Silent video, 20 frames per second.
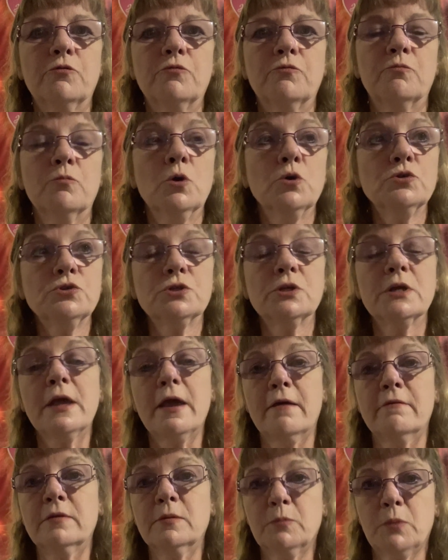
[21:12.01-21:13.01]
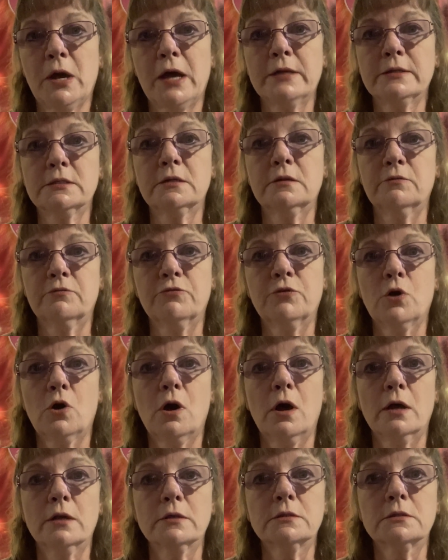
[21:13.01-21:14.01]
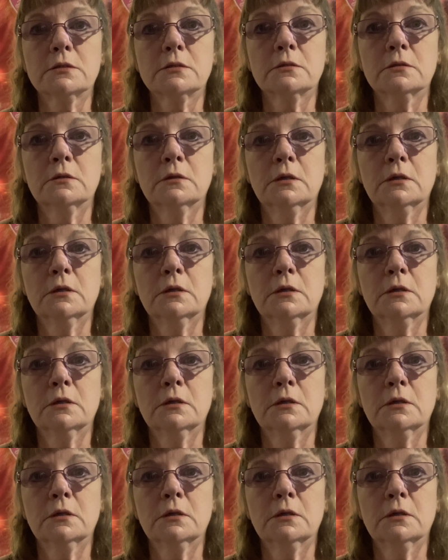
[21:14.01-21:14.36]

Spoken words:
mostly having positive thoughts.